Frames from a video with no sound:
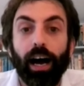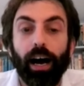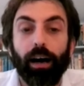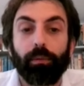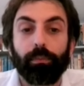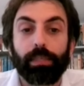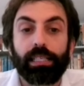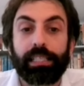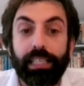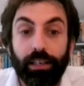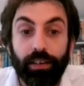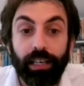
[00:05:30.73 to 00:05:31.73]
um,
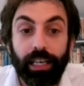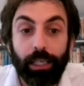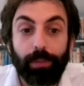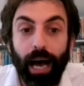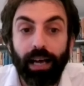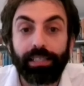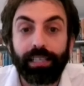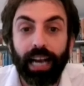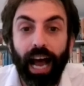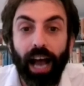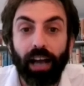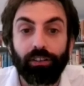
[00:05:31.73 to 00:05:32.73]
serious Palestine
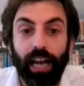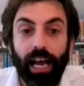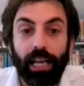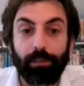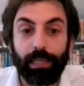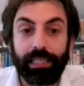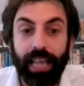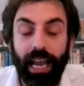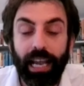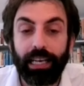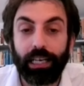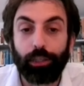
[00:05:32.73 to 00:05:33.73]
Action has been
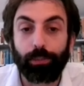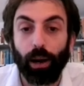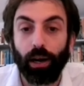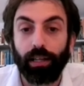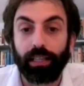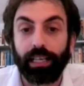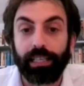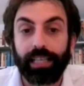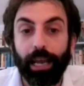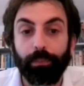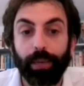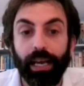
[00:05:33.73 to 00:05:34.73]
taking its Barclays
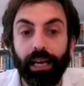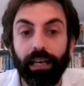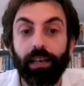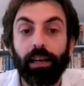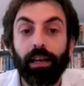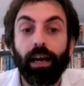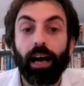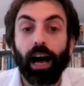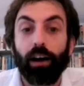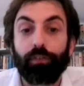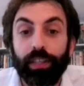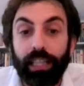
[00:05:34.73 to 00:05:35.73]
campaign.
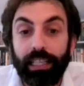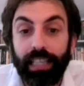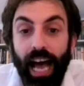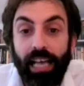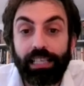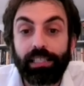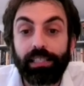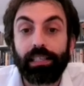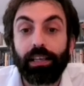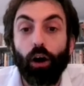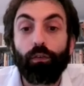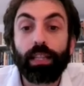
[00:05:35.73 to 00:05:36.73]
Uh, for the last
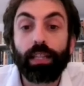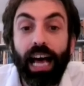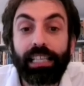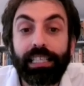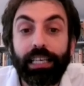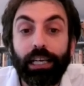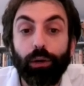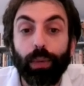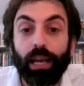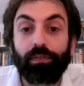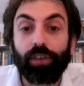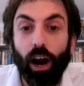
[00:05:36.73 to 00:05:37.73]
over the last year,
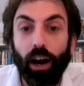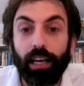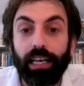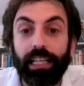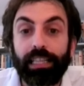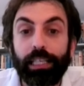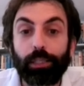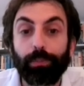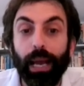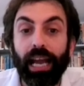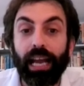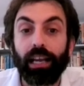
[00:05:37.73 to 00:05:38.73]
we have targeted this
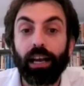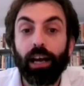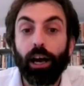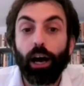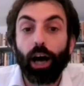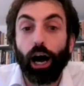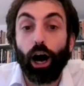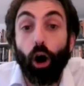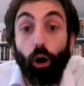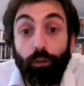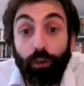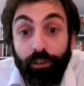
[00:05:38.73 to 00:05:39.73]
bank uh,
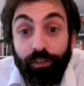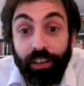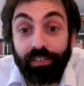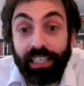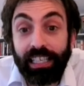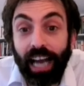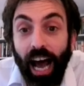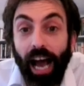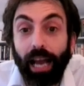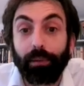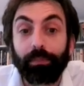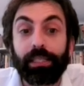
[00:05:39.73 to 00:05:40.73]
over 50
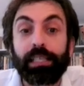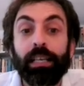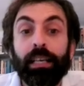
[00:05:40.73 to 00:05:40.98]
times.